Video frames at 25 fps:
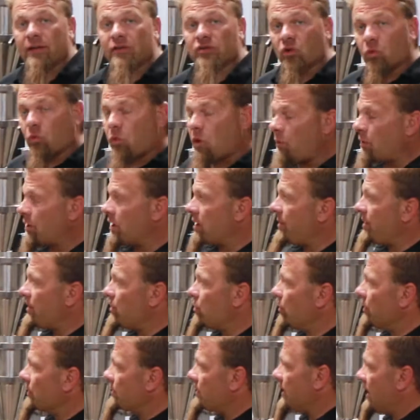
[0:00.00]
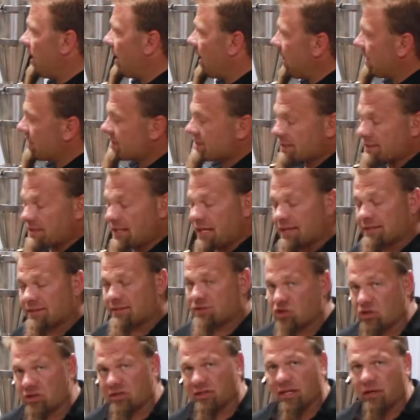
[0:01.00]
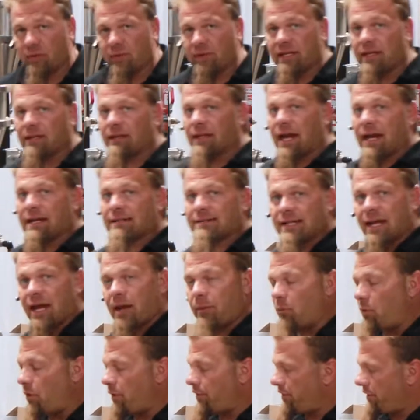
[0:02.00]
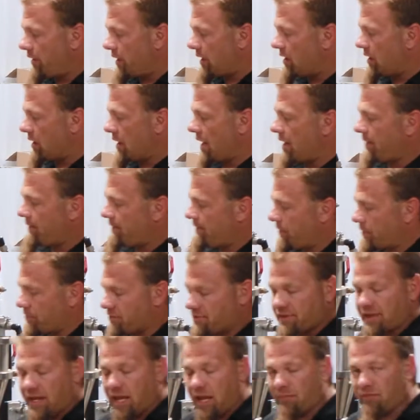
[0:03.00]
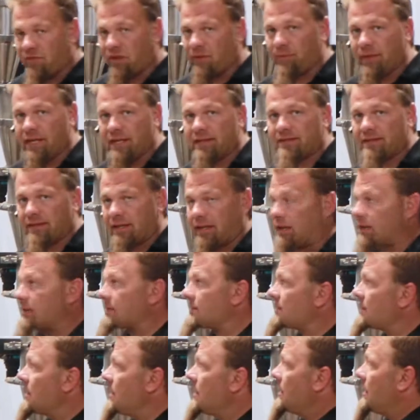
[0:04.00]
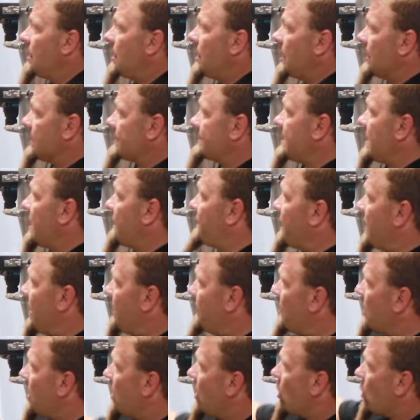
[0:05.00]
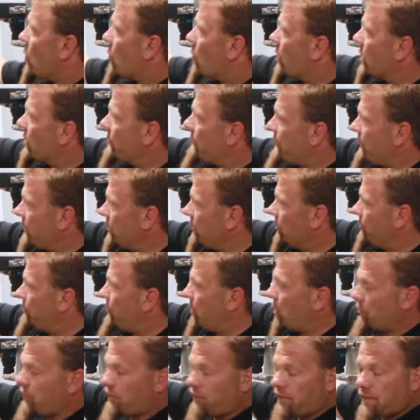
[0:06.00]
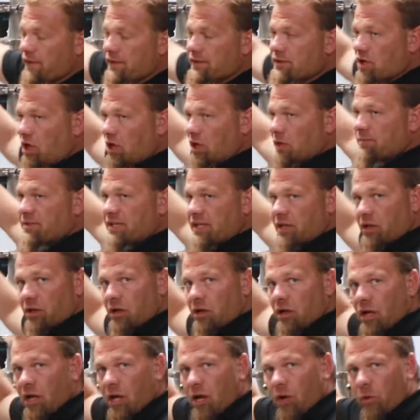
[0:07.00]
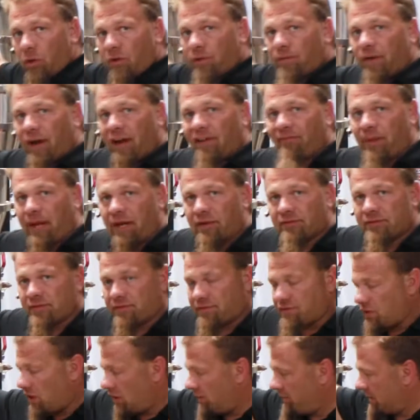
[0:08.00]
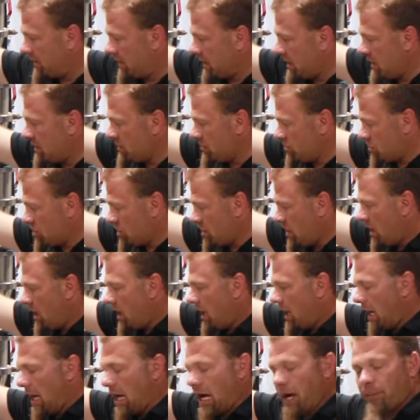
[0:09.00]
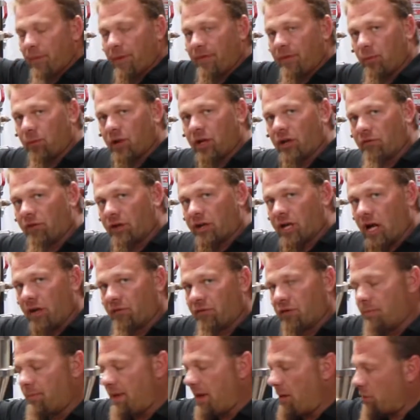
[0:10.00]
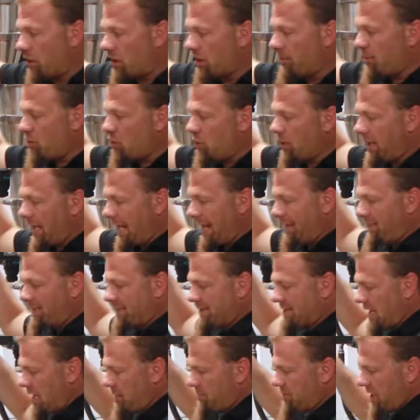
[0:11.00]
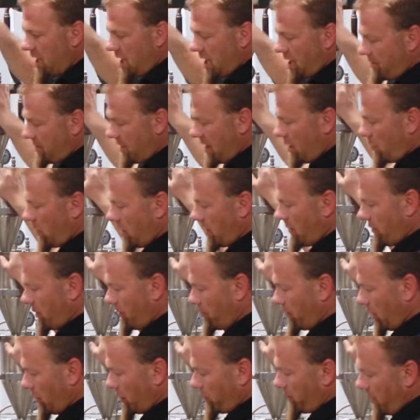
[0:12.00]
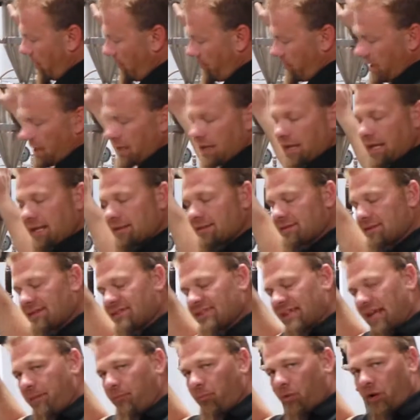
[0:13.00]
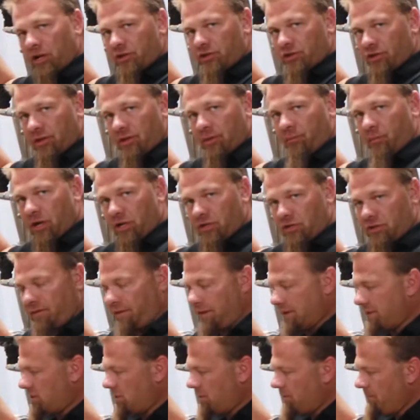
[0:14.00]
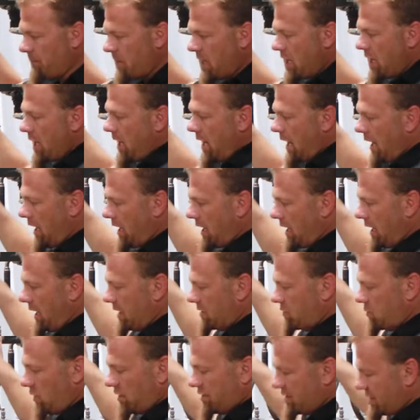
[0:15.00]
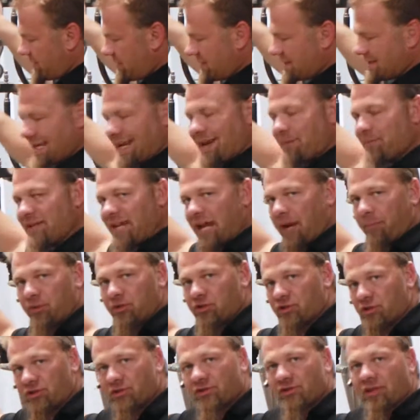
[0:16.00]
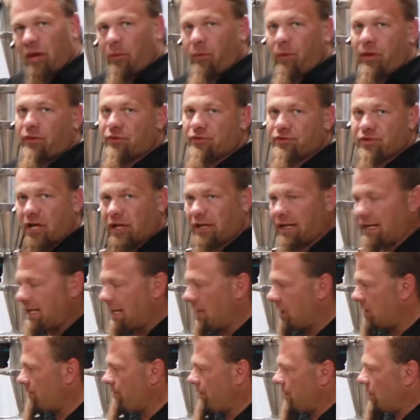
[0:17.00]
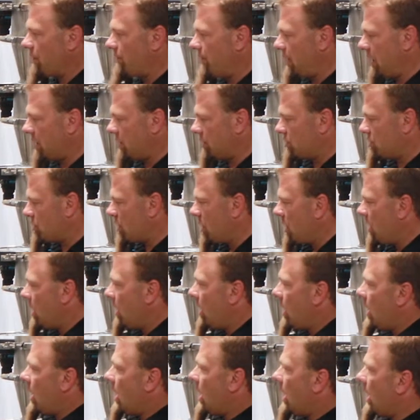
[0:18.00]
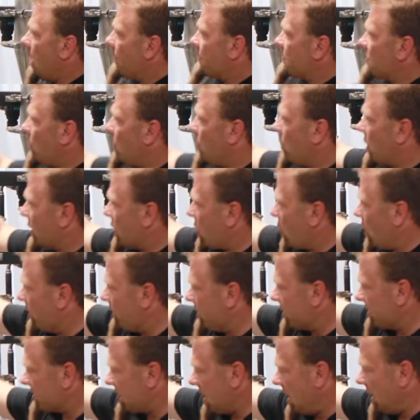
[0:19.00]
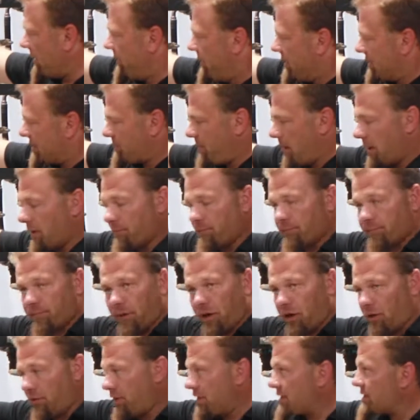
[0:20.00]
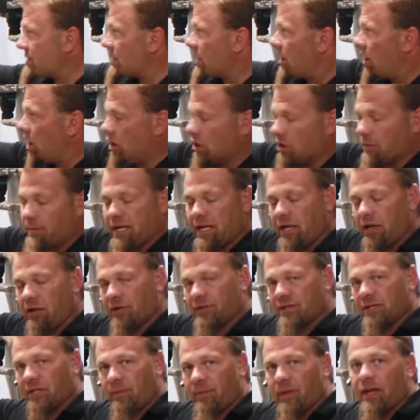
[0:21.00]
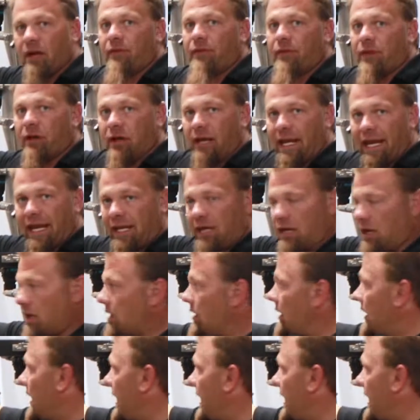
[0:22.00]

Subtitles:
guys, so what we're going to be doing today is a test just like we did last time with the Goliath versus the MVP6 CFM. We're going to fill both of these columns here with 5 pounds of solvent each, and then we're going to recover them. Now we're going to do it at the same time, that way they're both pumping against the same pressure in the pressure vessel, as well as at the same temperature, so that way there's not any unfair advantage. So we're going to go ahead and assign this pump, or this column here is going to be on the Anion